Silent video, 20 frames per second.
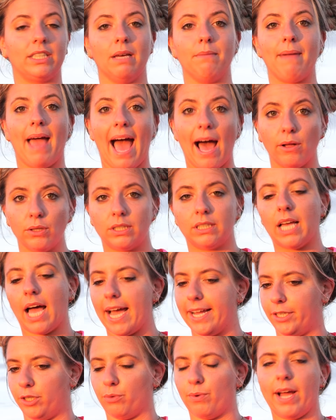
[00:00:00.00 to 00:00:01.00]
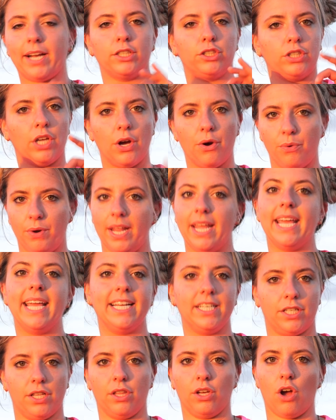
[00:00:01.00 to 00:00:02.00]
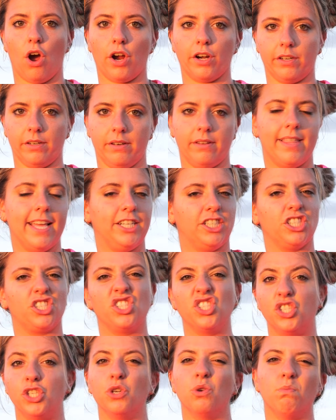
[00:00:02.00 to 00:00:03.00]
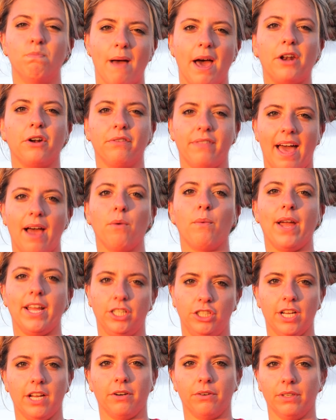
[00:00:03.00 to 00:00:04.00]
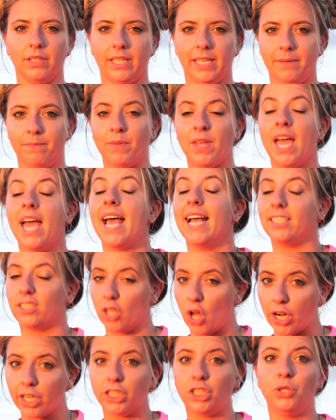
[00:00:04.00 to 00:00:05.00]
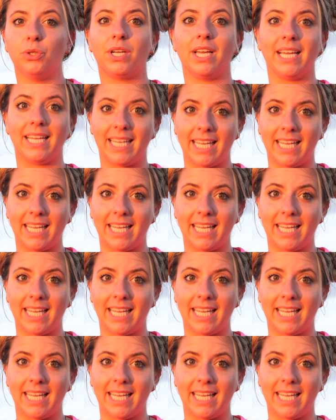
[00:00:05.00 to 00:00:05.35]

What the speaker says: them outside, direct sown into the garden. They just do better that way generally, as long as you can